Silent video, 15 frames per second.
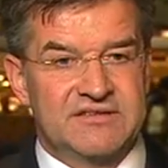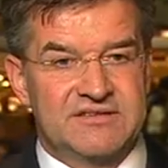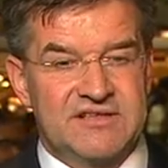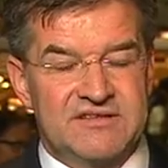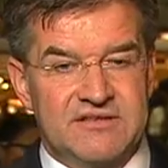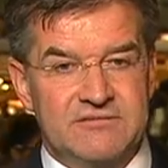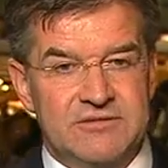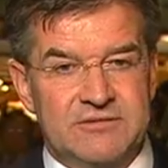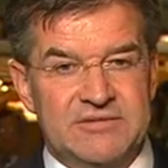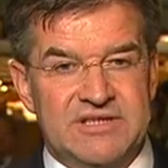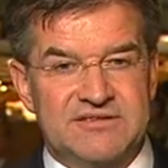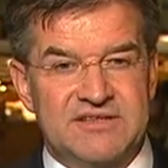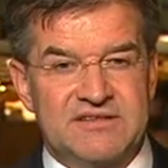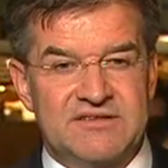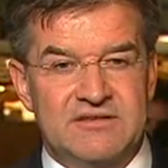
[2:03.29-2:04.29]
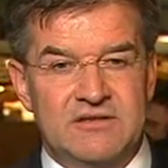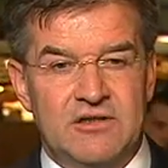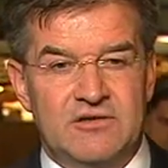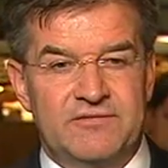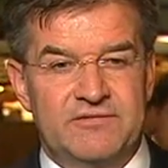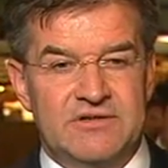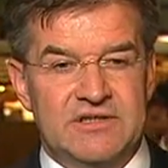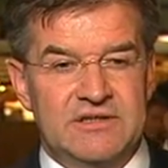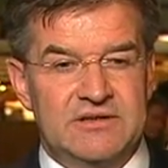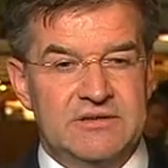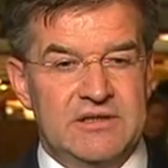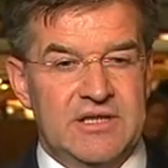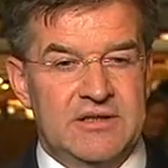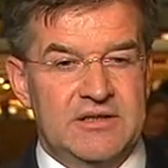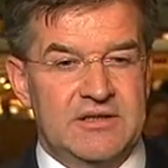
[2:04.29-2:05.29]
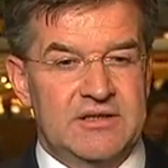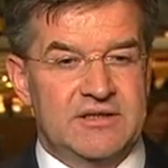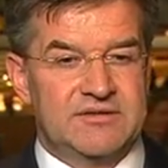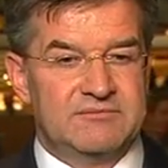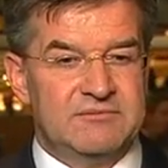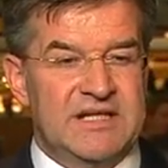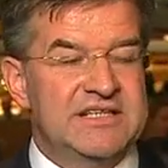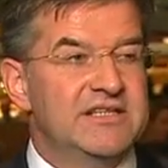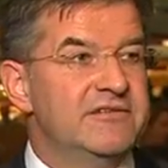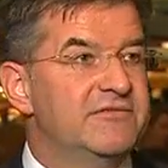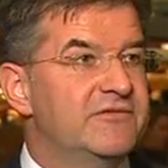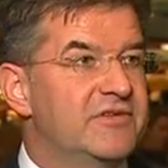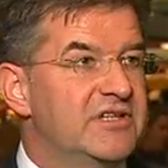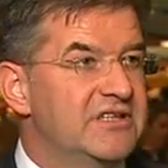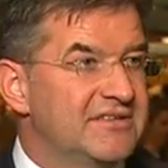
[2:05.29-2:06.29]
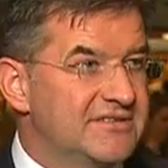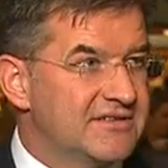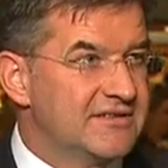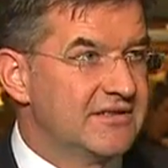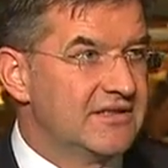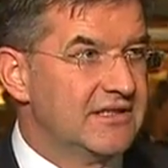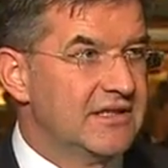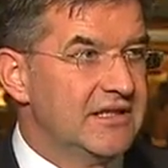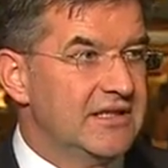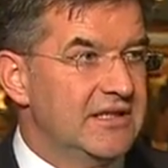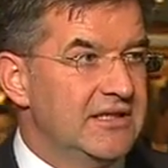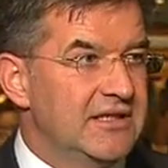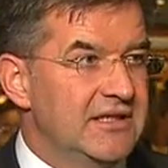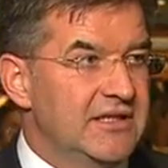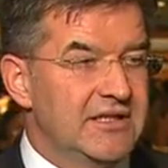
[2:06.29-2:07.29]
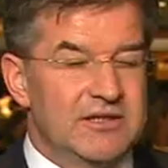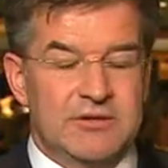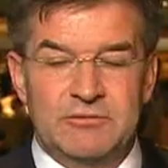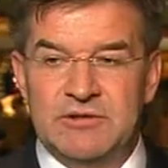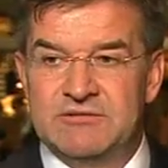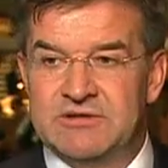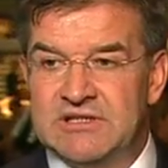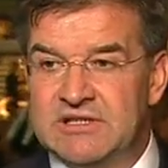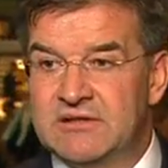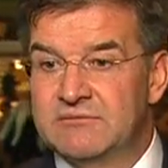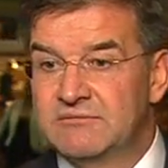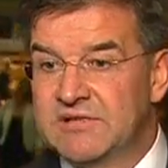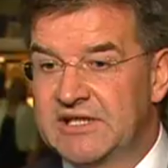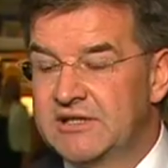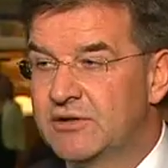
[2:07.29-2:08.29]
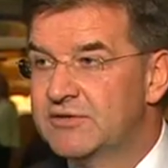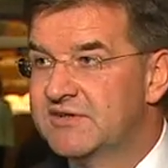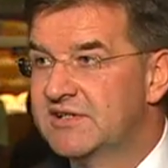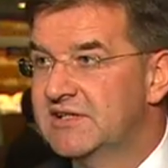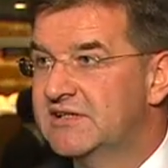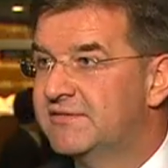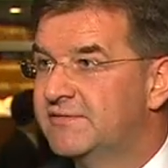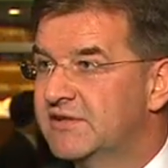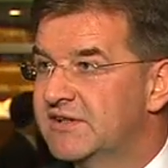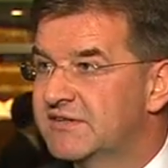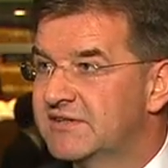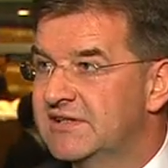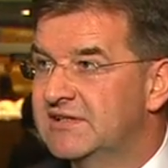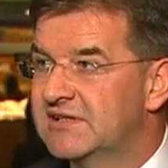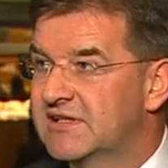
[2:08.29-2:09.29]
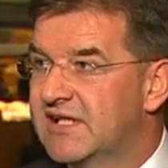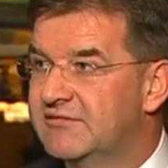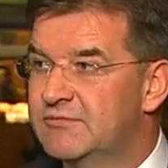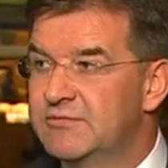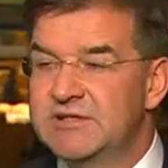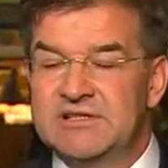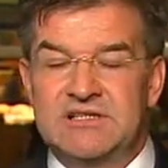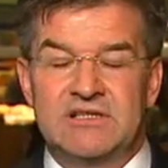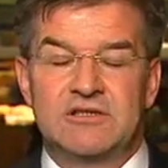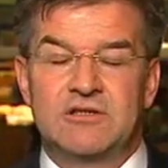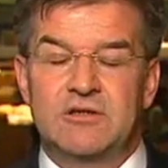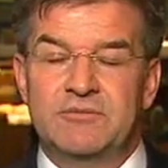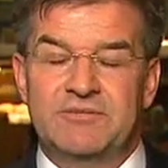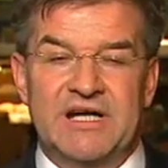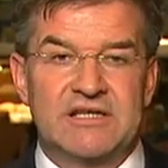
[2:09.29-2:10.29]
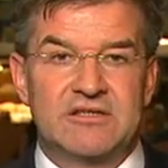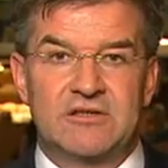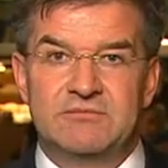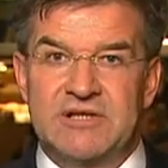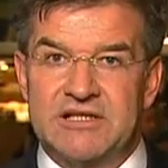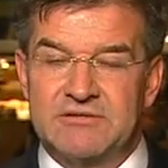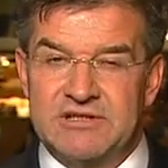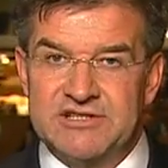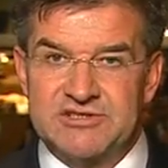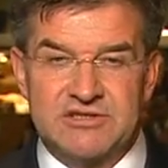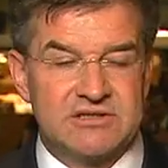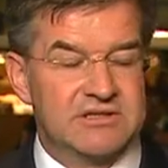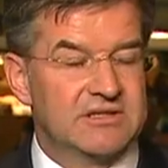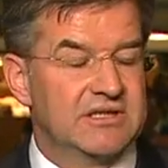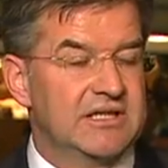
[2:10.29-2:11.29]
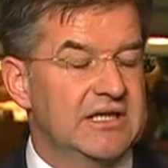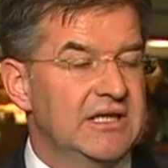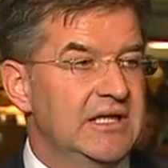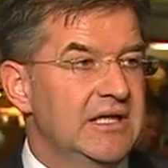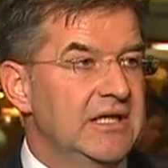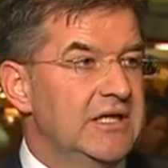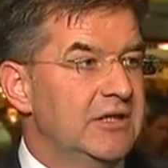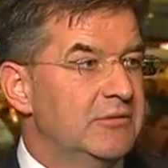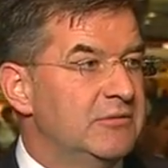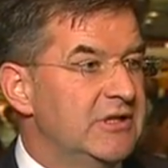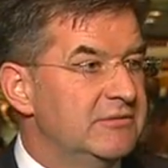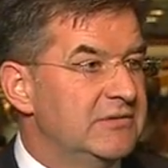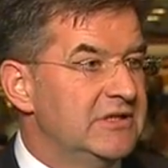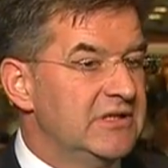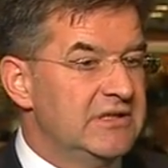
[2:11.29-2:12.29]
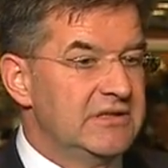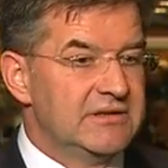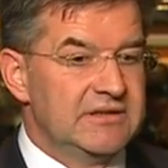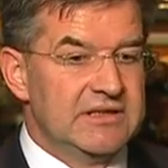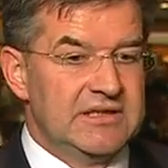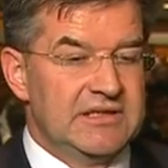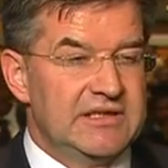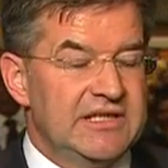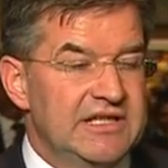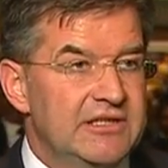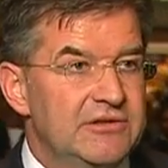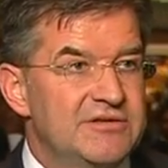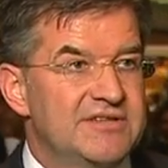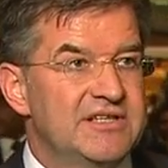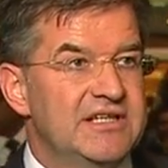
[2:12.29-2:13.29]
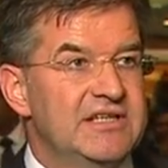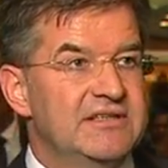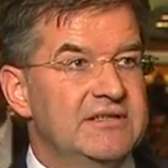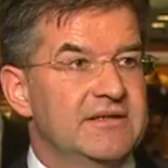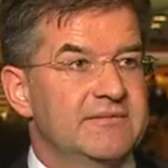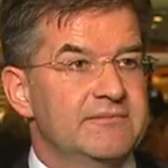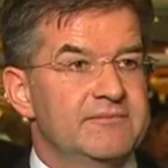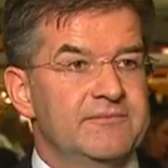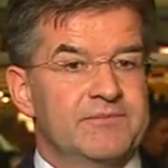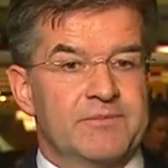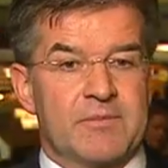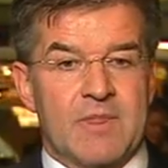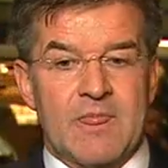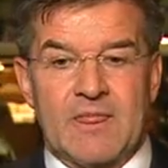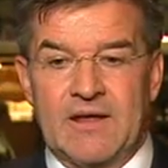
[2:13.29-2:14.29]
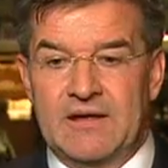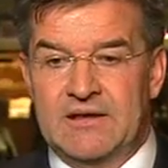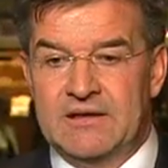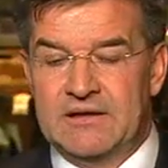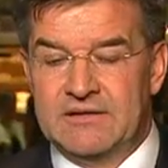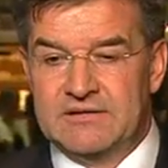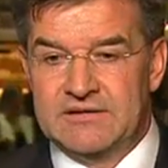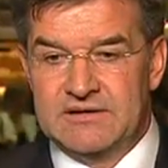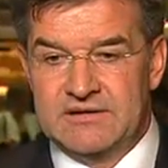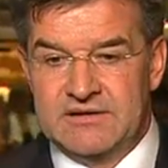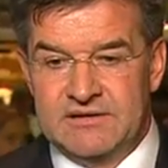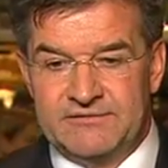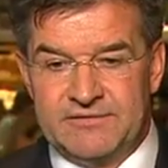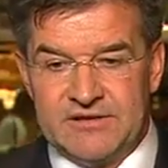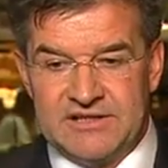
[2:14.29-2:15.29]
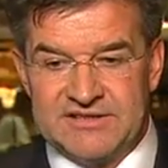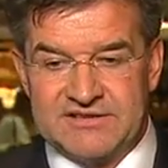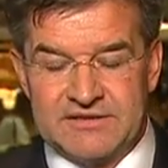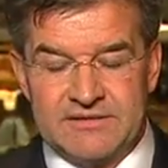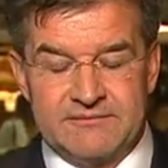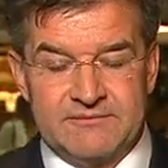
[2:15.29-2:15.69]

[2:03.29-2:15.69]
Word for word: session will be a session of uh, many firsts. We will negotiate the first intergovernmental compact on migration. We will negotiate uh, the first